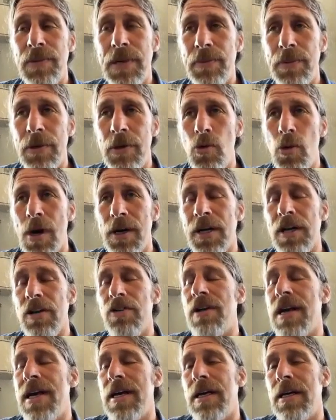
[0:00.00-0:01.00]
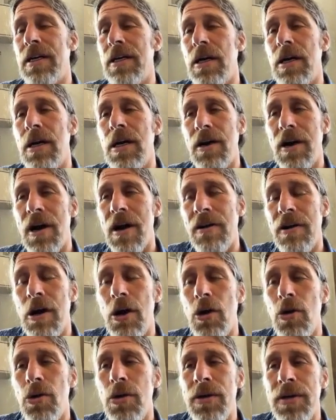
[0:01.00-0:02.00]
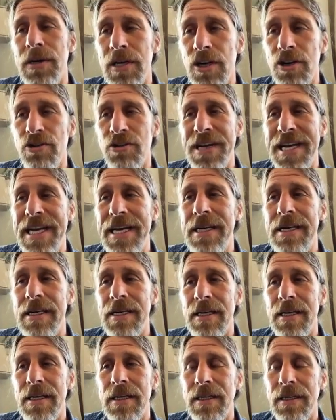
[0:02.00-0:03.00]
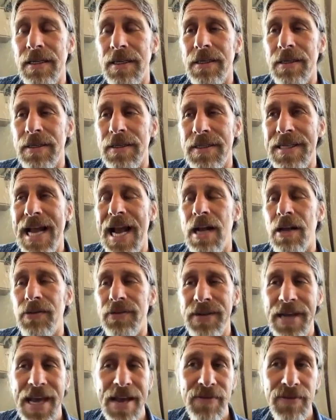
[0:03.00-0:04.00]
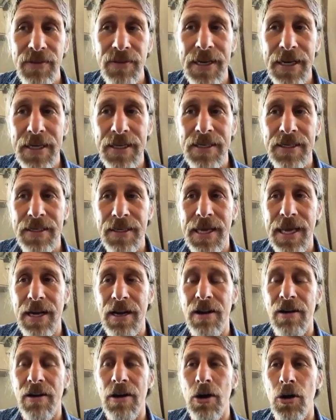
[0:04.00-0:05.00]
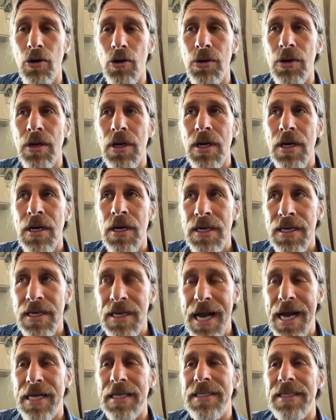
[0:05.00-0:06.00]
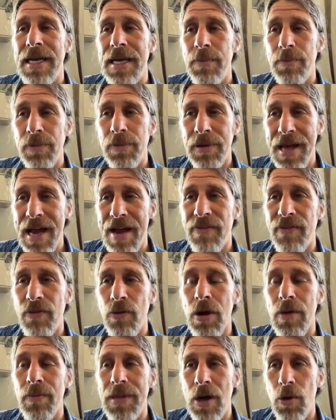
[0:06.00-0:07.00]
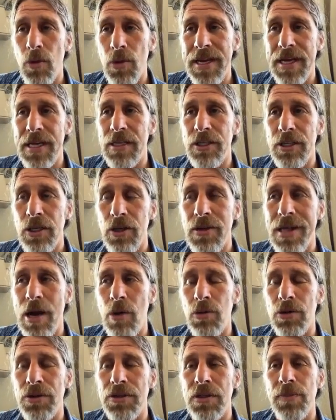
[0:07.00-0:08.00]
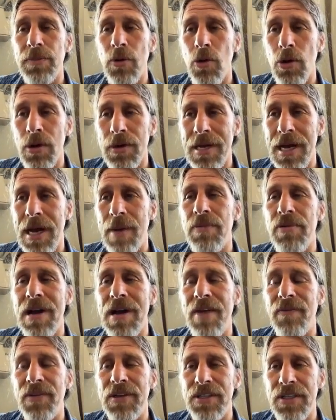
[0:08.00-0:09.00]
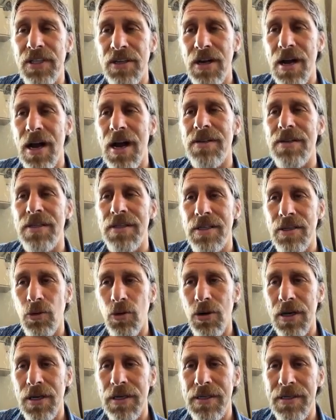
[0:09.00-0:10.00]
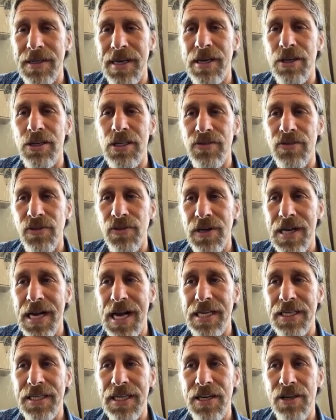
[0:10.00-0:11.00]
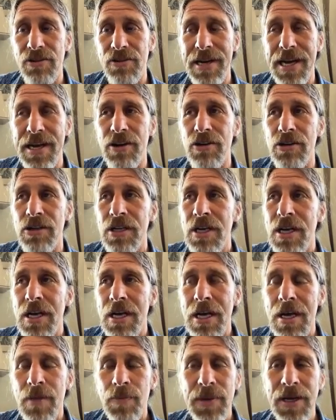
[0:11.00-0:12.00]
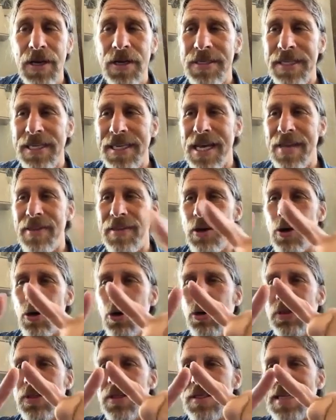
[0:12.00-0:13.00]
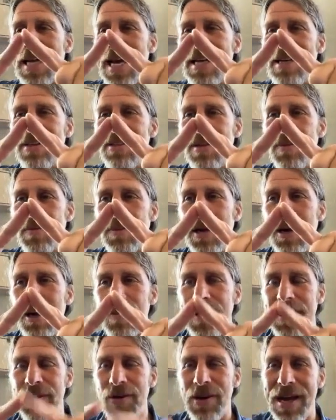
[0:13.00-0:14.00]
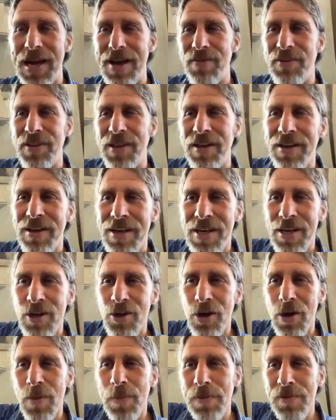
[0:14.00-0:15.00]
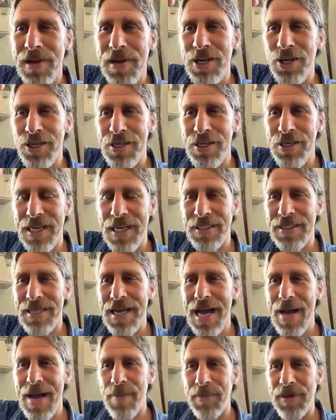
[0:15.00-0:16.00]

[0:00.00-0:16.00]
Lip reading: people who want to create our own green style Netflix, like our own content platform that we can do that will support nonprofits and causes and organizations for content creators. Because again, the old design is the pyramid. You have the corporation at the top